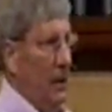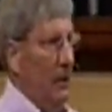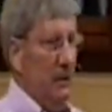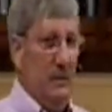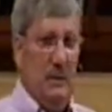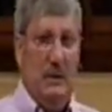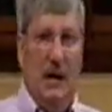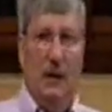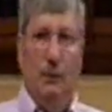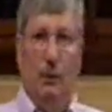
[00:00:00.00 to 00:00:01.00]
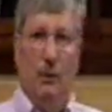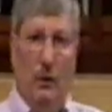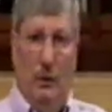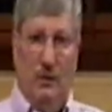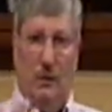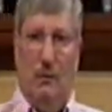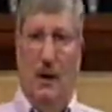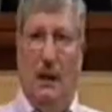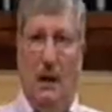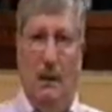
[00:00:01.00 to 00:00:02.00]
This was a child who was
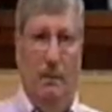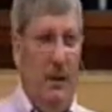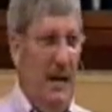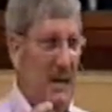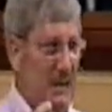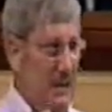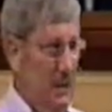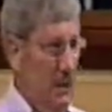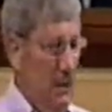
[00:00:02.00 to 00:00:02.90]
greatly blessed,